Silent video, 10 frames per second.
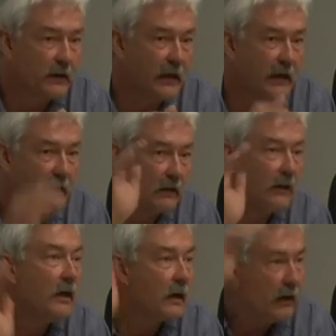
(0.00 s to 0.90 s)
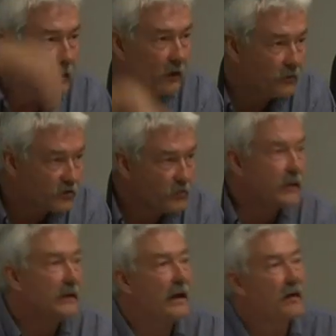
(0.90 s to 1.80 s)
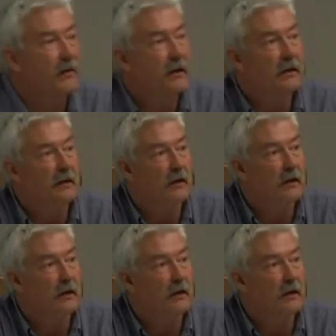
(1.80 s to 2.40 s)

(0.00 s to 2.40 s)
the canyon and go straight down a